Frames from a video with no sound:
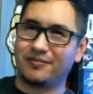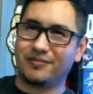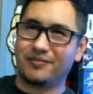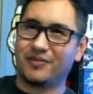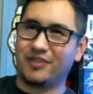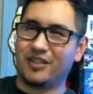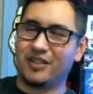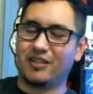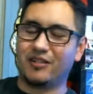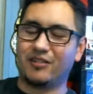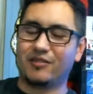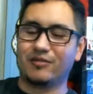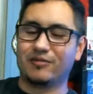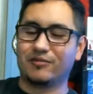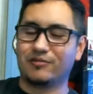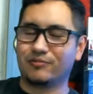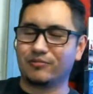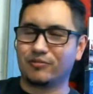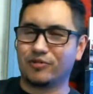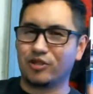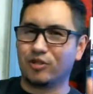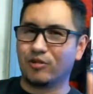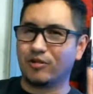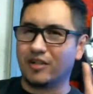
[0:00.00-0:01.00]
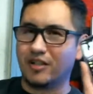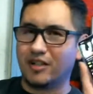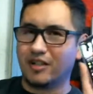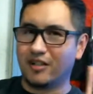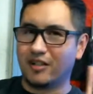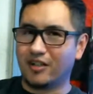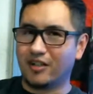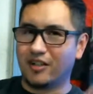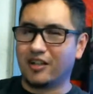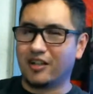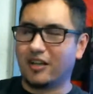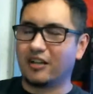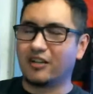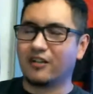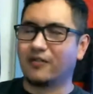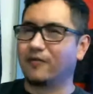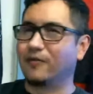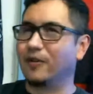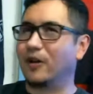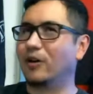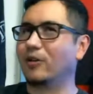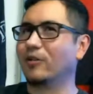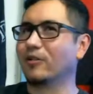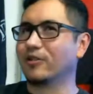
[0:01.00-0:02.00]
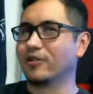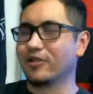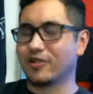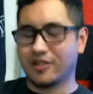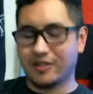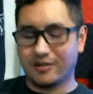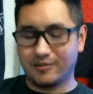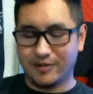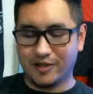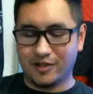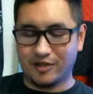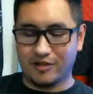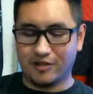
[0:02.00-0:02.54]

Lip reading: do it on a phone or something,